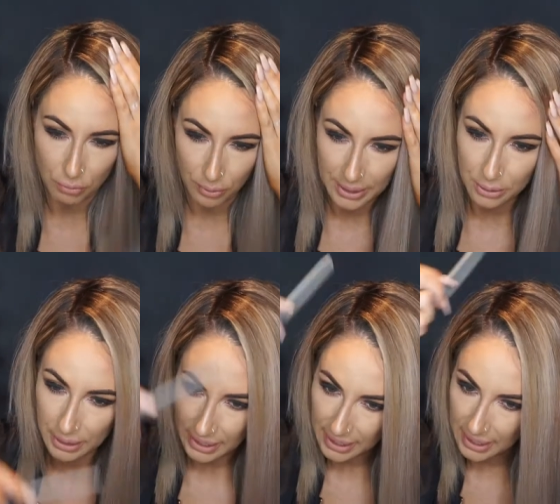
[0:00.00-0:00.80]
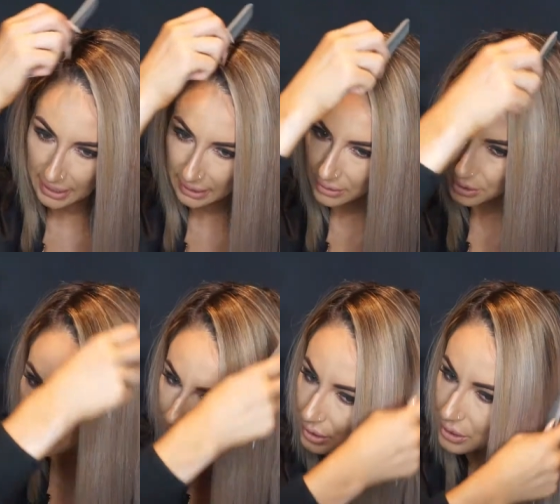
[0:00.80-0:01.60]
real hair
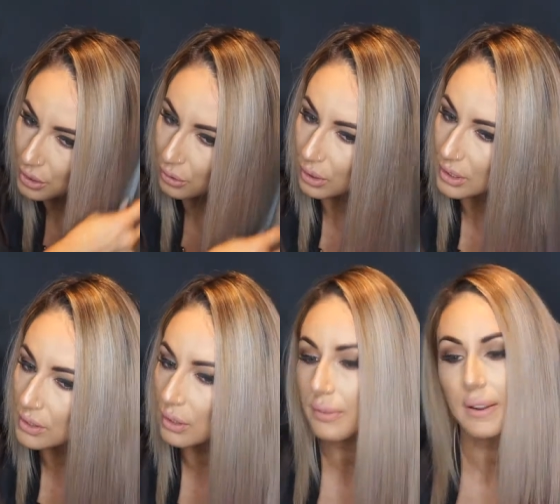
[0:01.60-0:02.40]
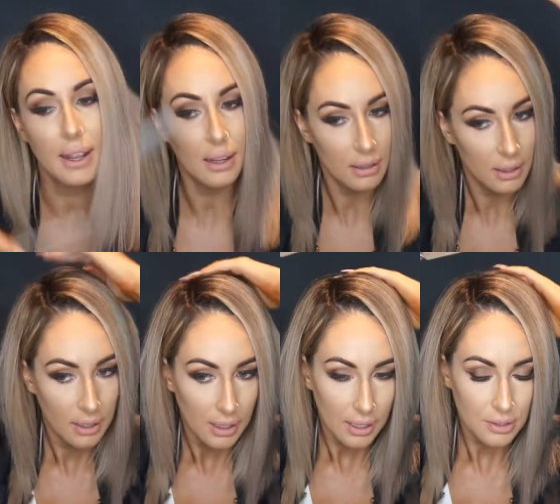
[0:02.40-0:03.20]
into the shorter sort of hair,
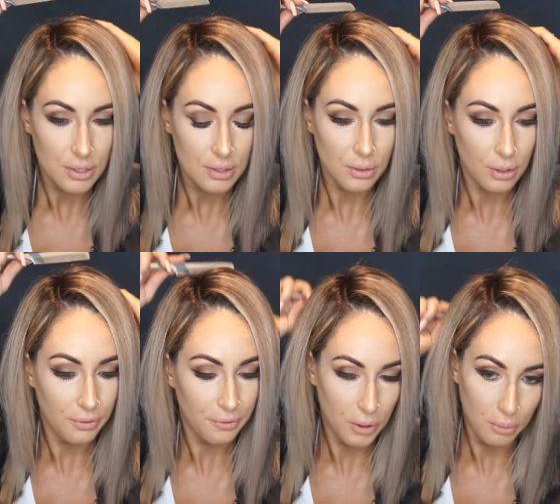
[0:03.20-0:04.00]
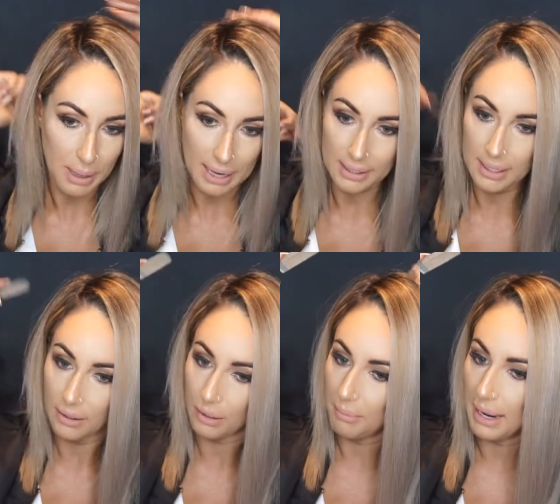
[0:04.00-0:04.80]
and just sort of feel back
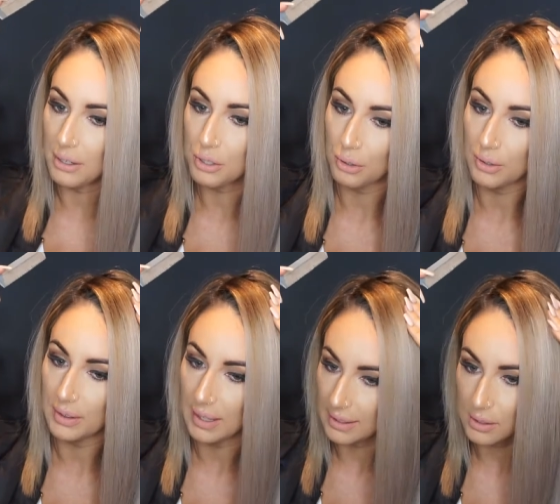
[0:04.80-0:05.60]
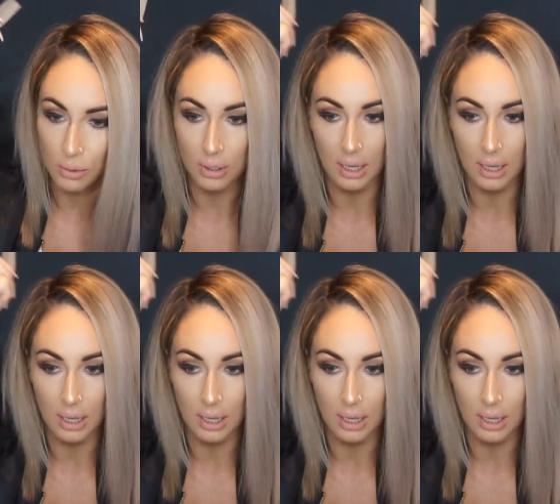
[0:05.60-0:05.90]
here and make sure that that's all